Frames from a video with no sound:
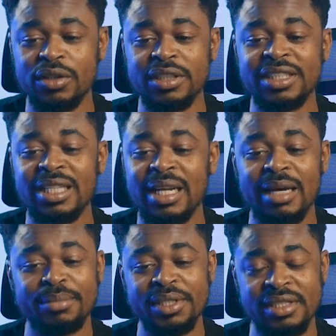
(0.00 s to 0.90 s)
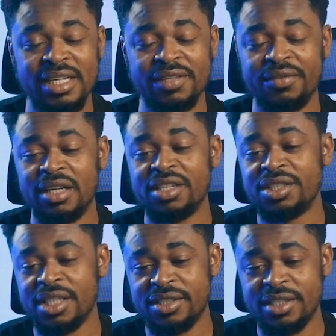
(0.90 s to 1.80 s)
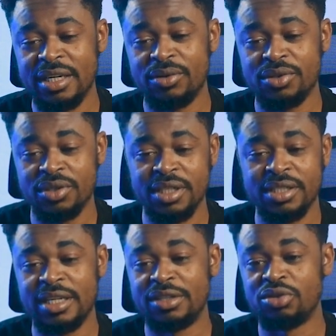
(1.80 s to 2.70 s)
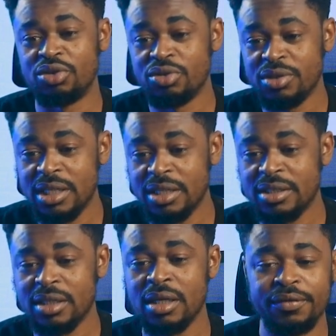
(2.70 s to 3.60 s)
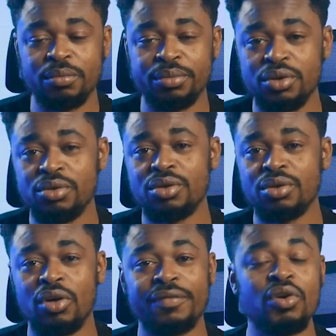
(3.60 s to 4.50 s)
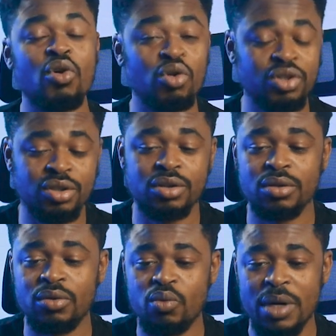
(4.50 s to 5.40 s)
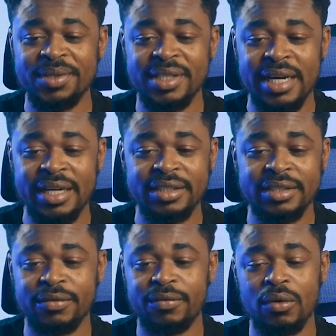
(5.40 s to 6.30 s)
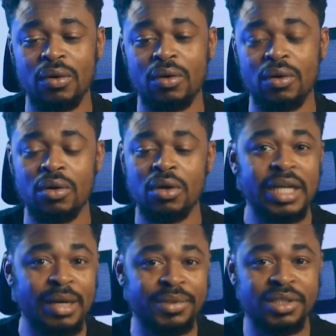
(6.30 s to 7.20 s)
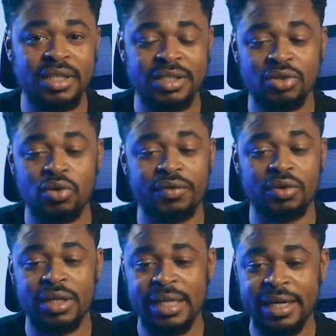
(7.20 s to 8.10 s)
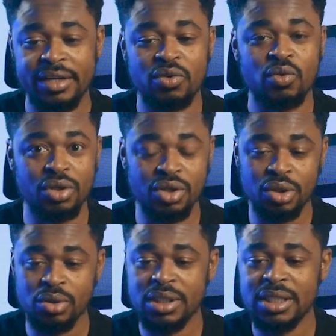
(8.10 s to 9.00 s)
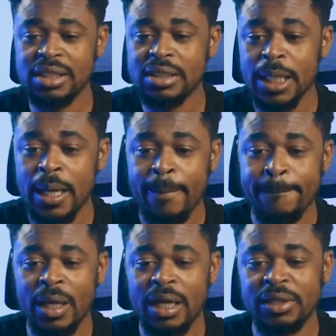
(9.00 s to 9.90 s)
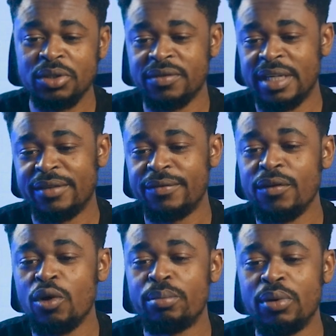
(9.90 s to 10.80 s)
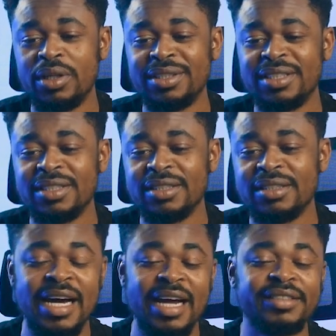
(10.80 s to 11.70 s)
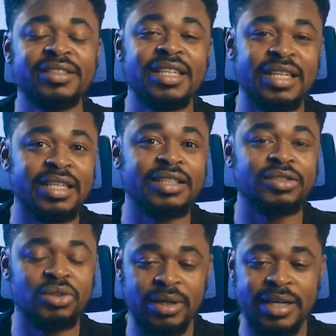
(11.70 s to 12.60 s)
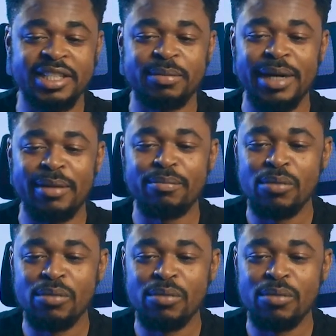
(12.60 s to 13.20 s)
for the Stellar business, if you're an agency, I would suggest that you use this. If you build or if you host websites for other businesses or for your clients, you want to use this. And it goes for like $4.98 per